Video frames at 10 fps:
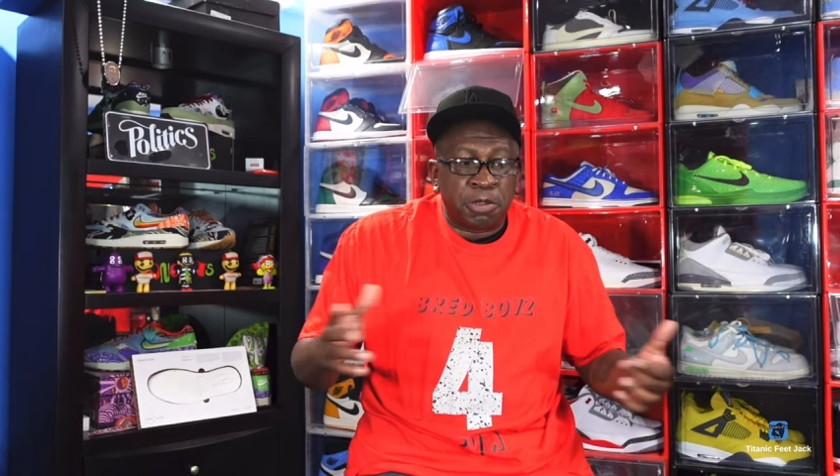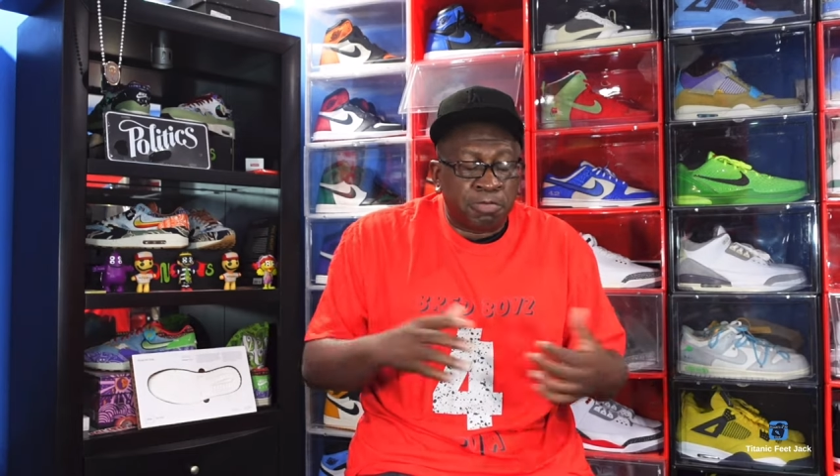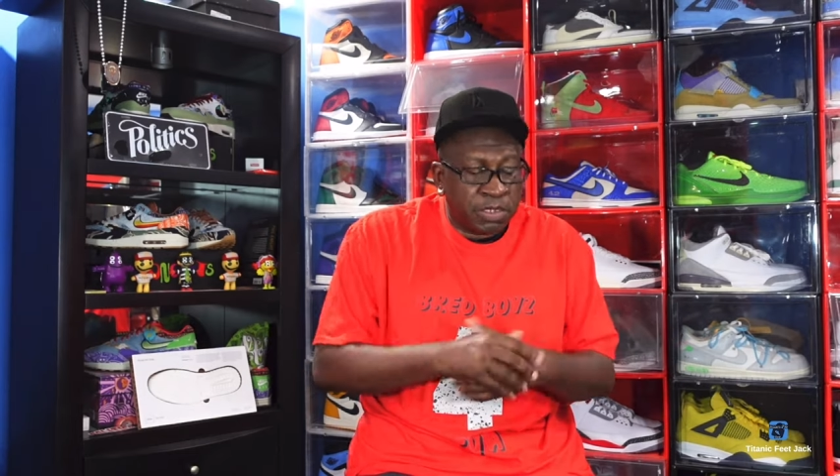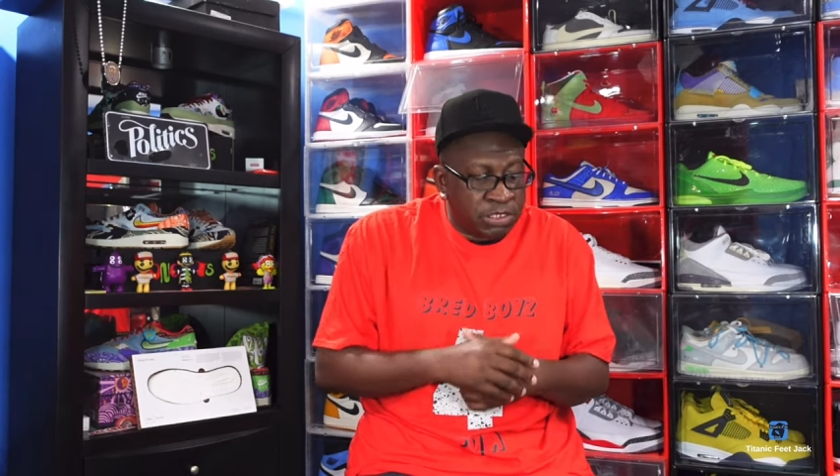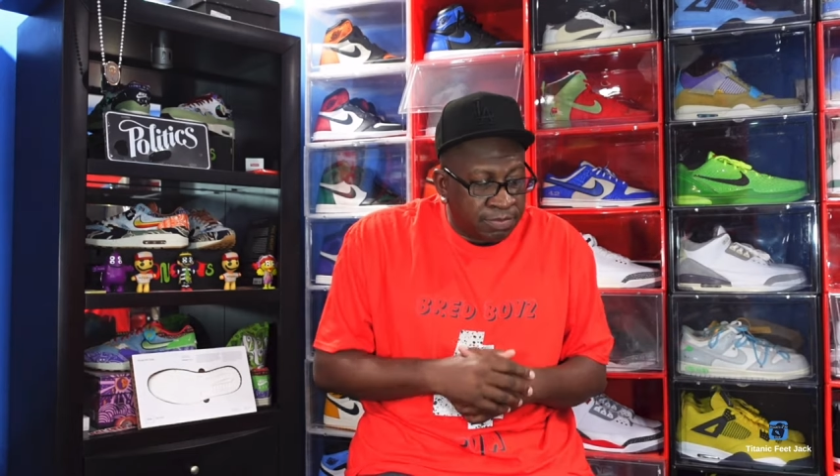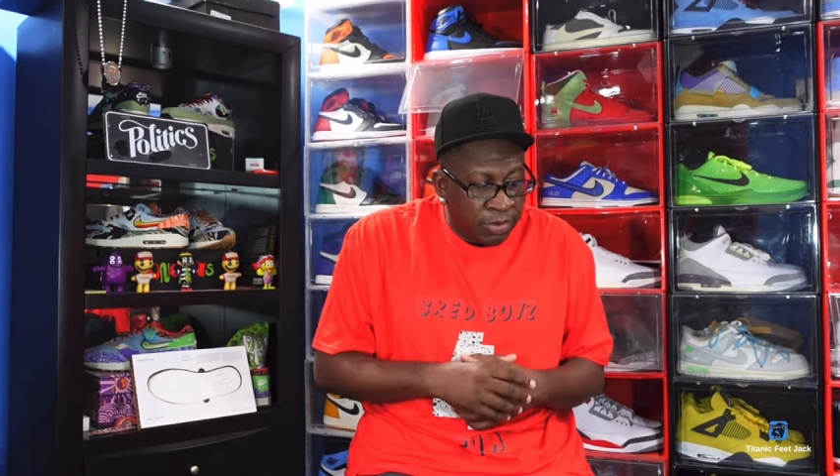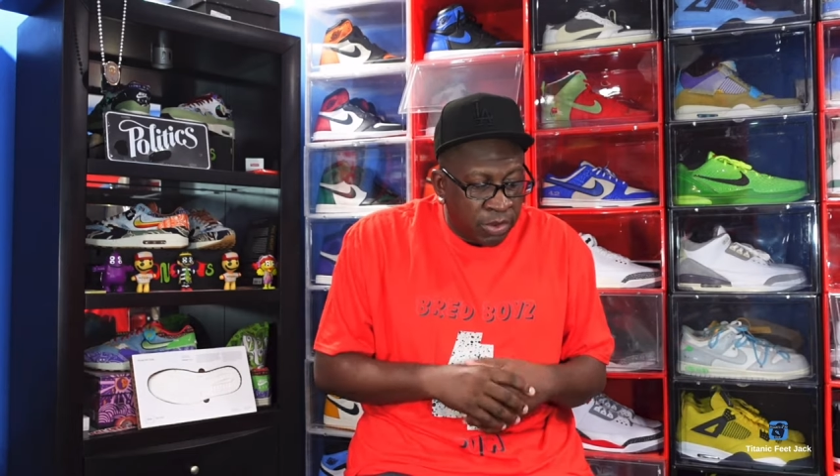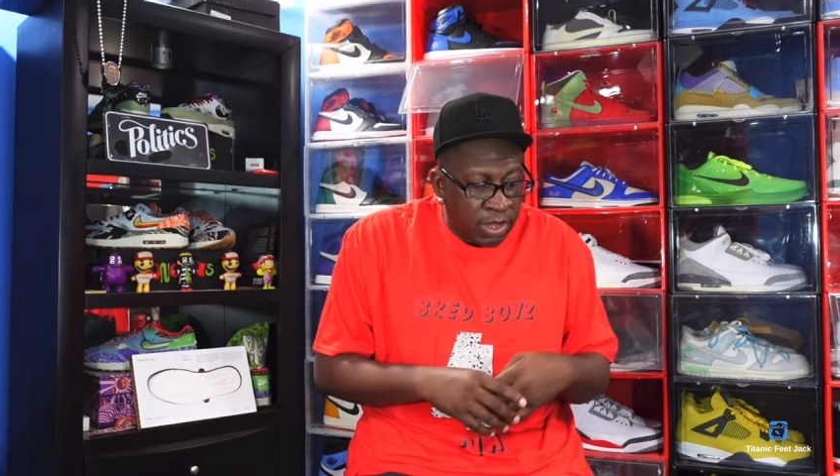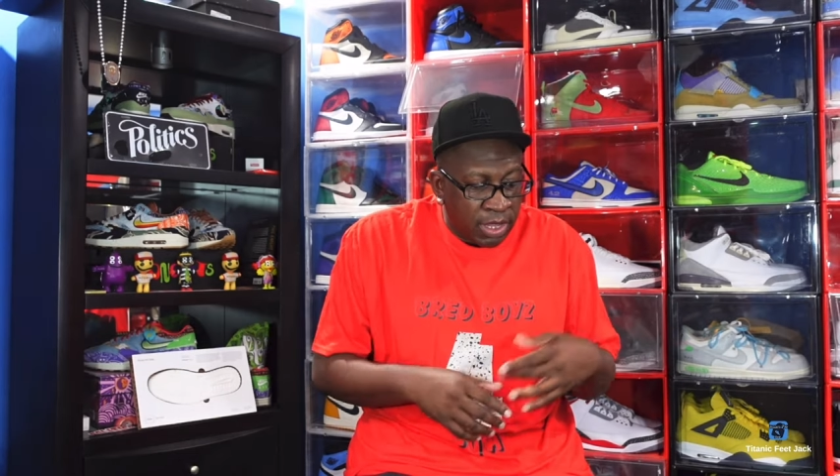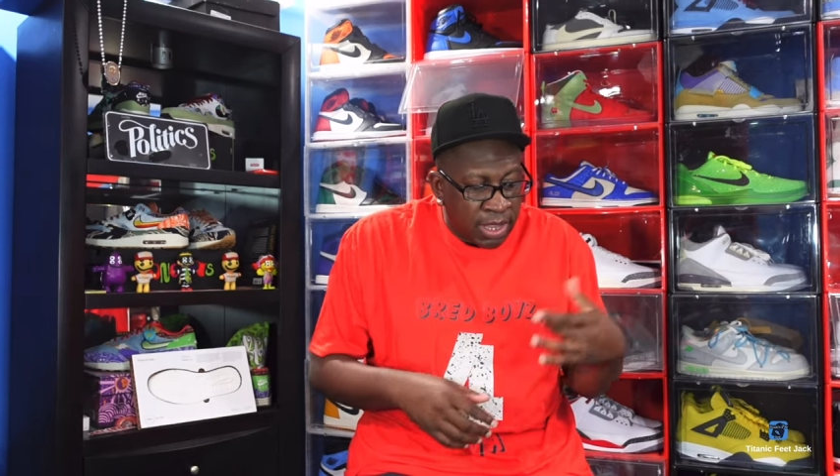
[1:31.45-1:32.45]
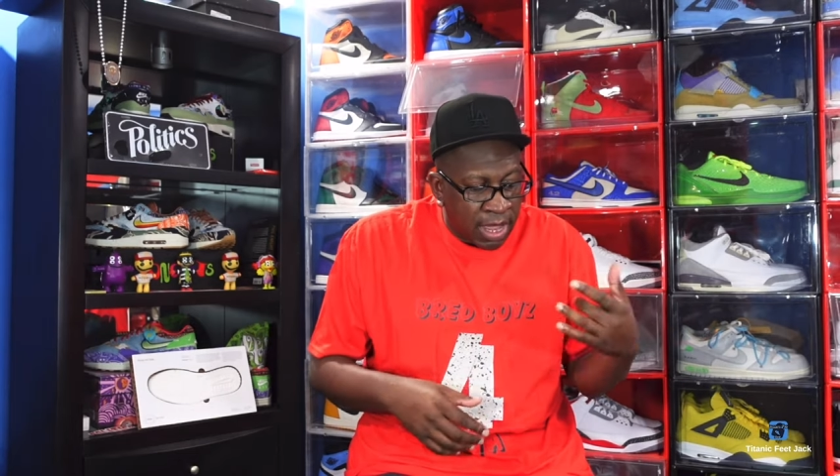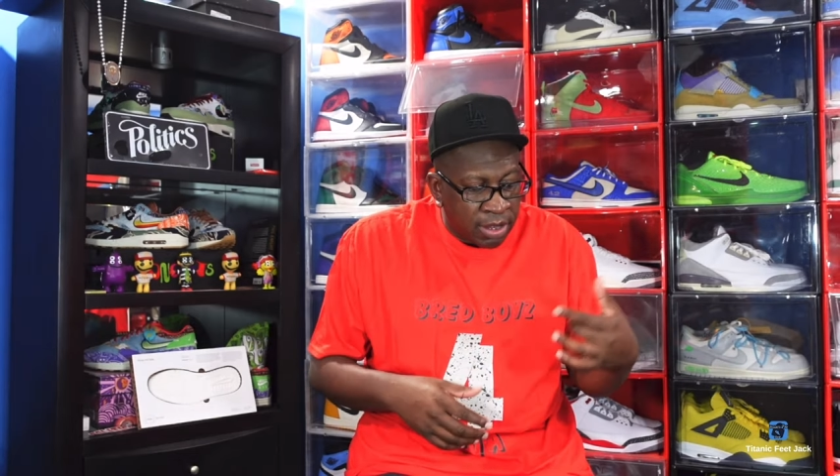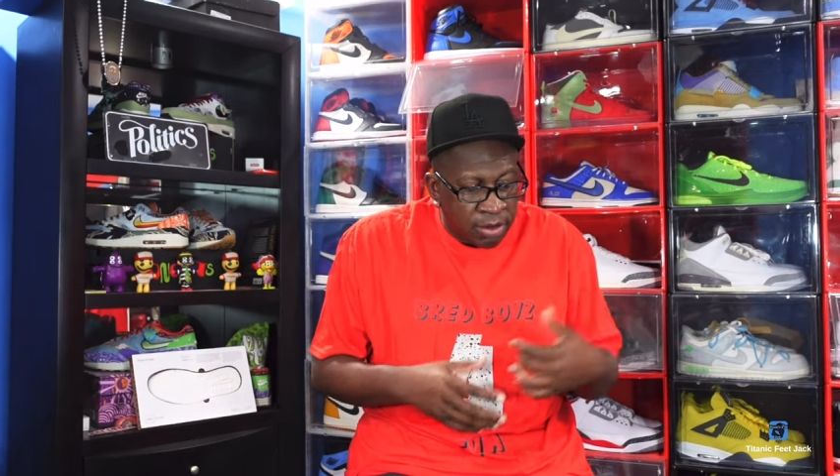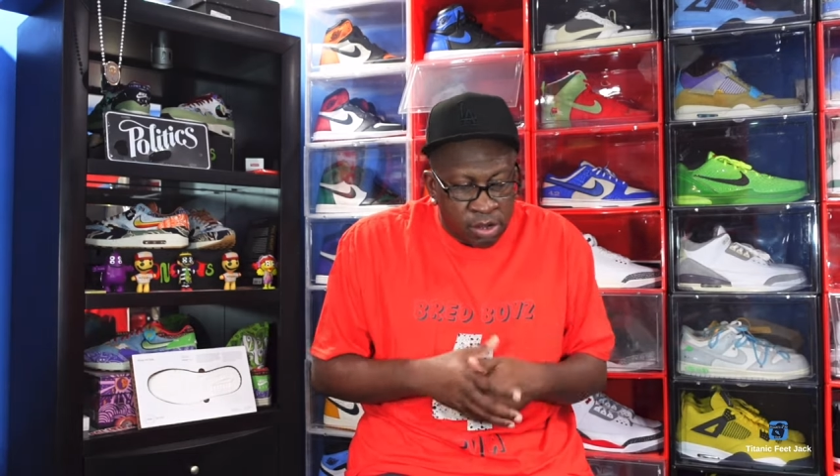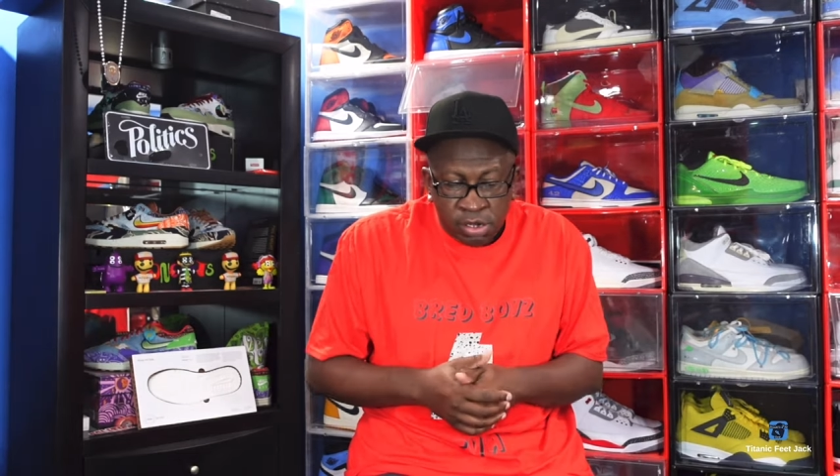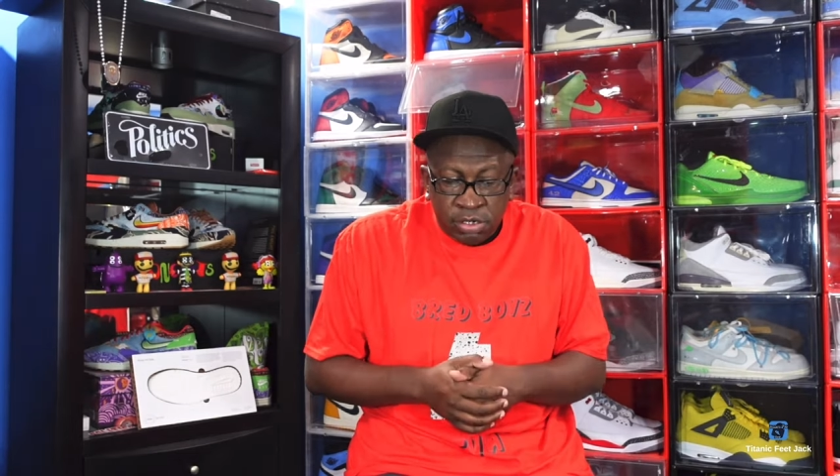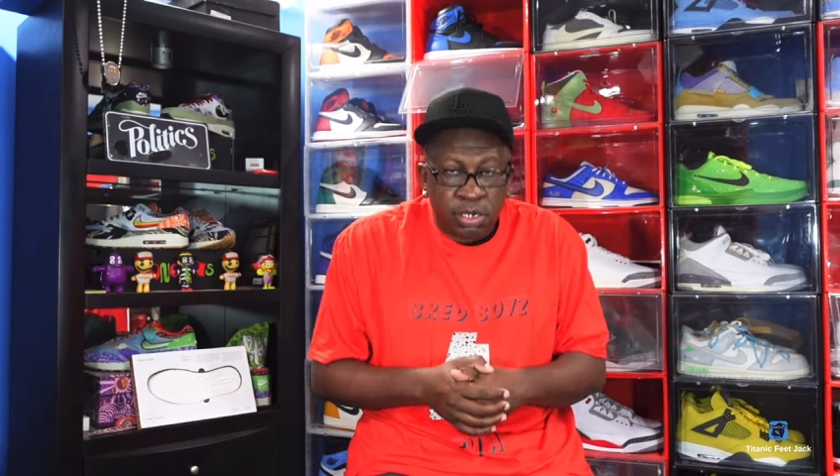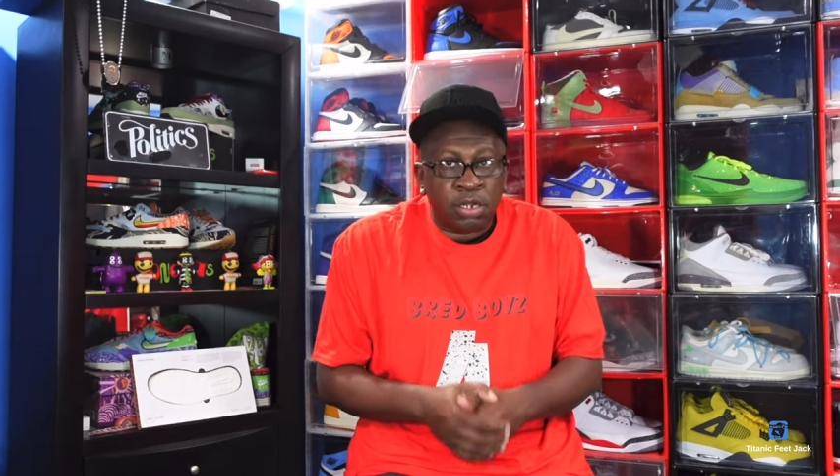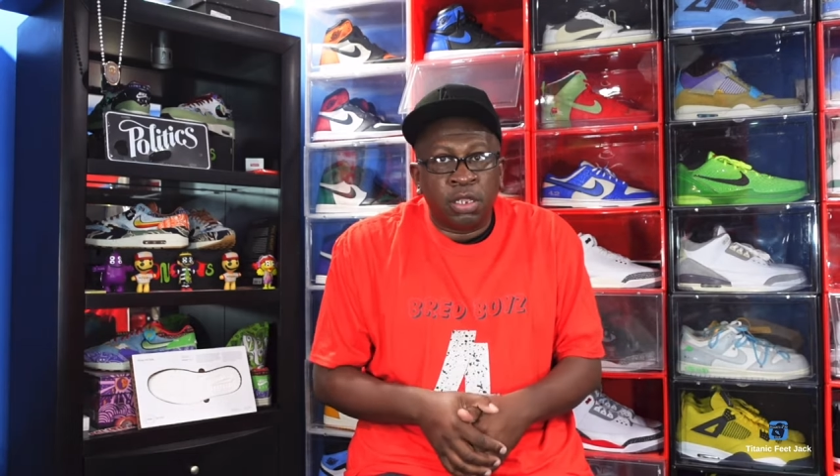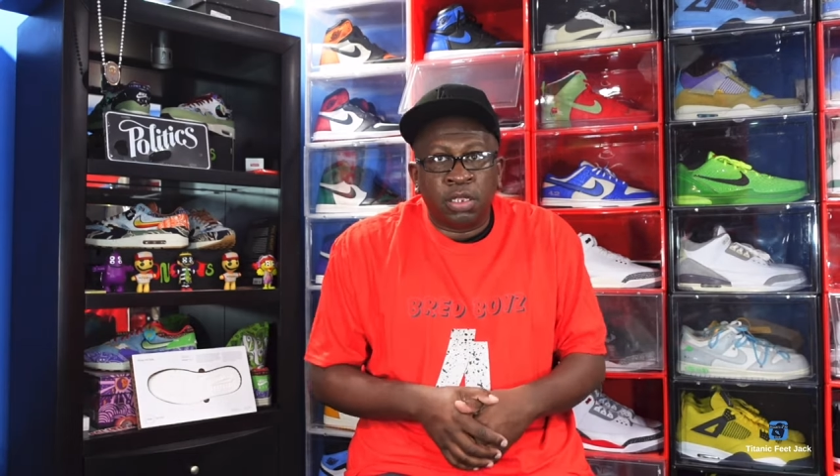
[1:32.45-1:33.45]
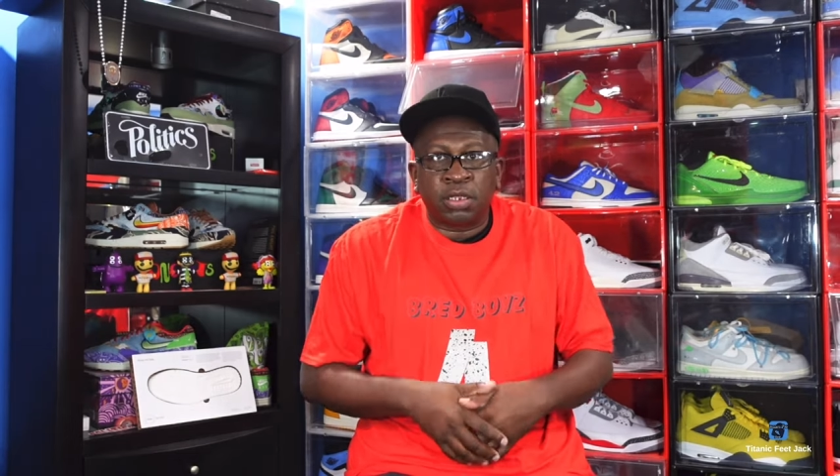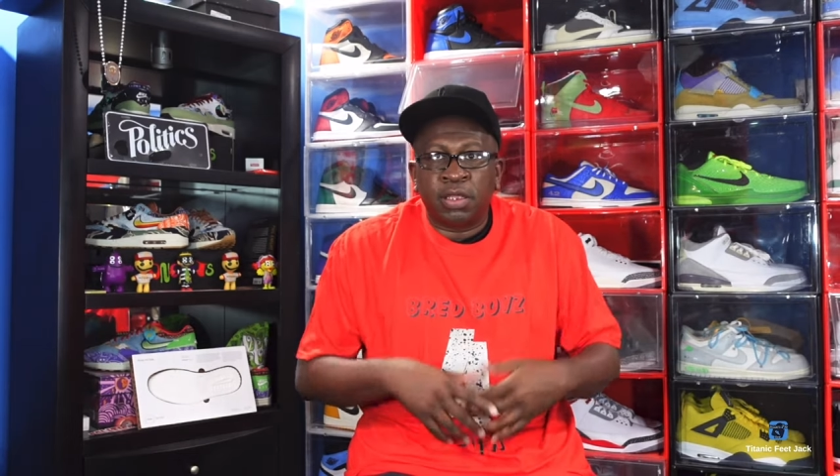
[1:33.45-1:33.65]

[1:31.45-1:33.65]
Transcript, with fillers: but your boy got an early look.